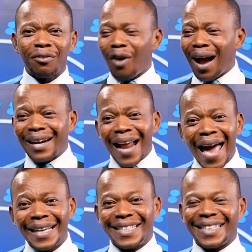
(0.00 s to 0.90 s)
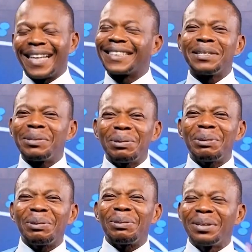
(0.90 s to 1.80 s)
Fuck right. I said,
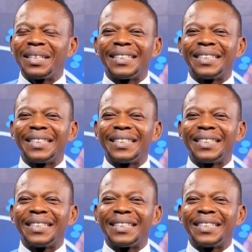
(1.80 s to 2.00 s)
no.